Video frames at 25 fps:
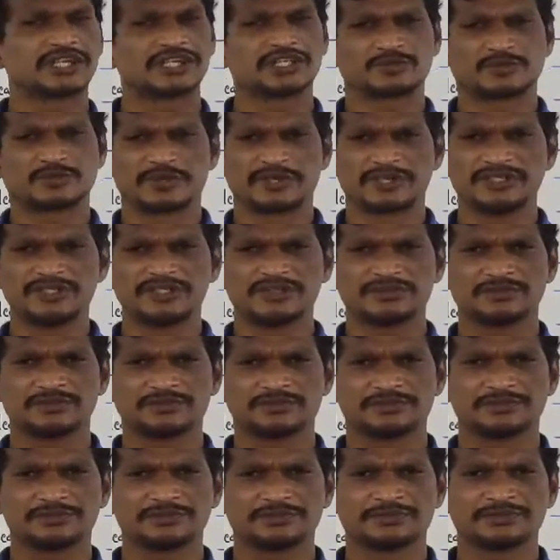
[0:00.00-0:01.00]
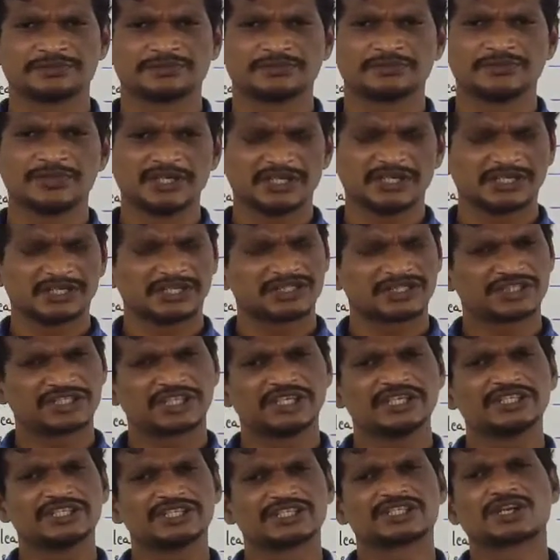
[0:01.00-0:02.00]
takes place. but the
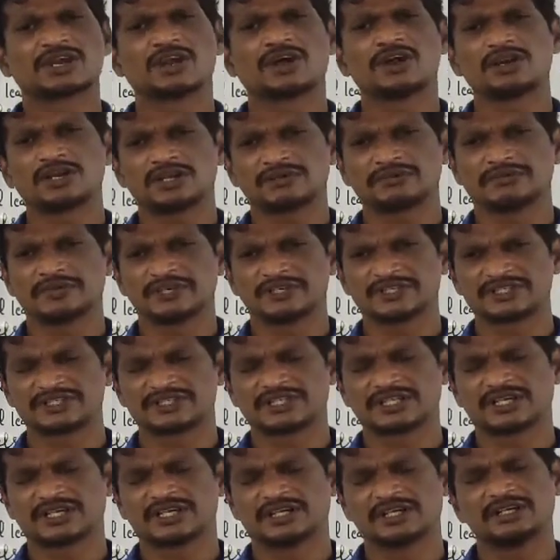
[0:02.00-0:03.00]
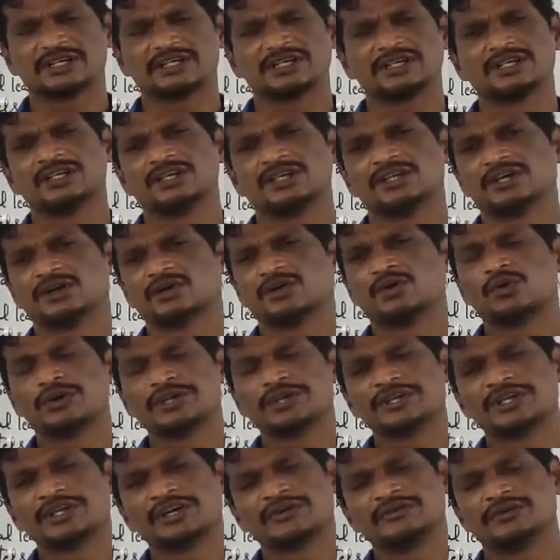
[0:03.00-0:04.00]
change not affects the
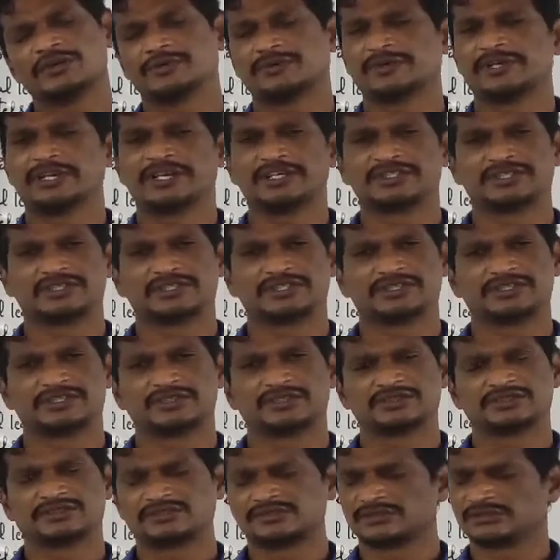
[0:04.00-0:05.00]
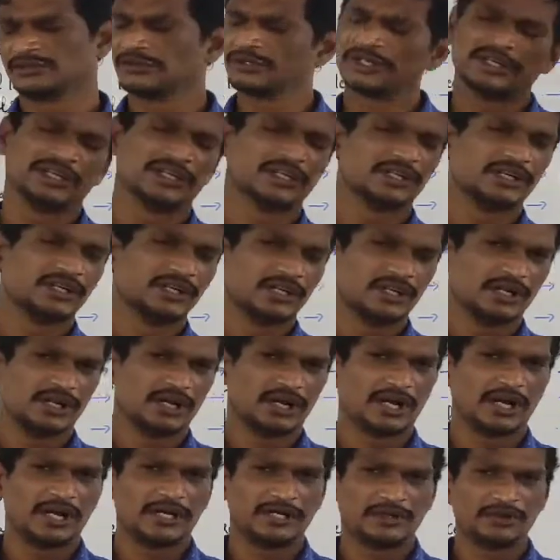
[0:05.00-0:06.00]
coding of amino acids. Okay,
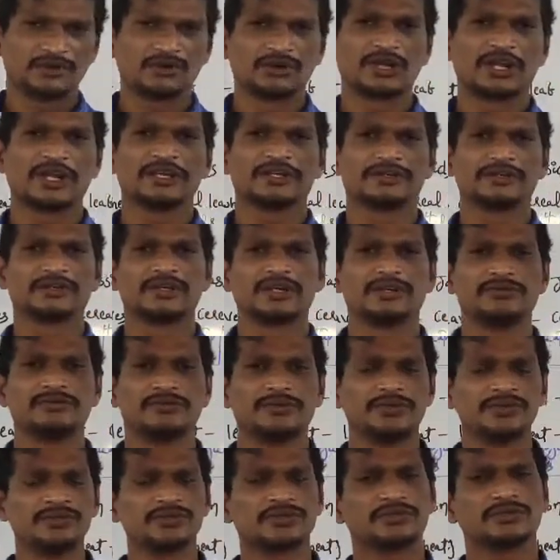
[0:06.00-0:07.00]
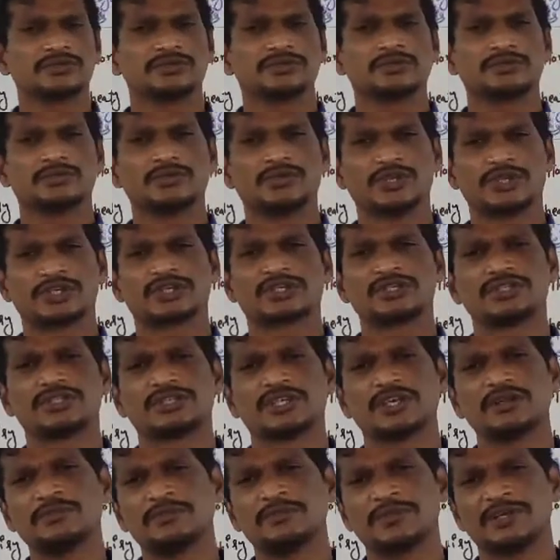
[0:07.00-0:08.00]
I don't like to confuse. Mutations
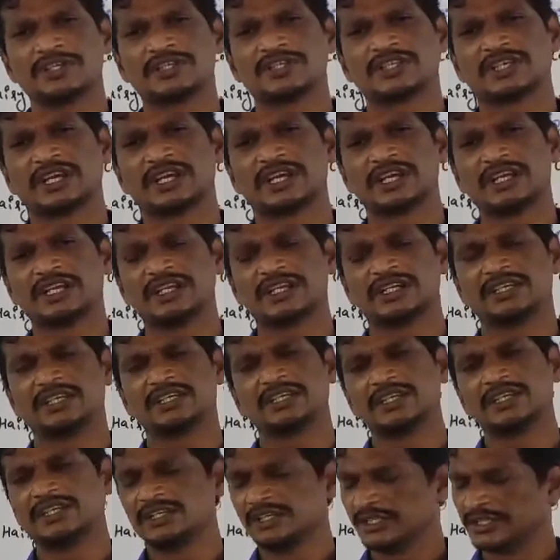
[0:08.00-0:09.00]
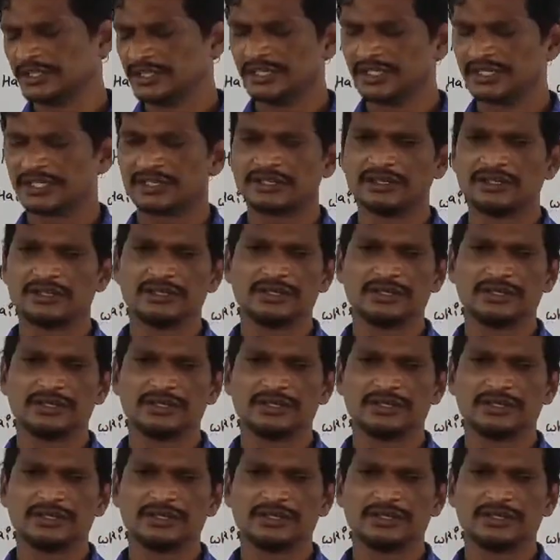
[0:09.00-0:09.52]
are basically here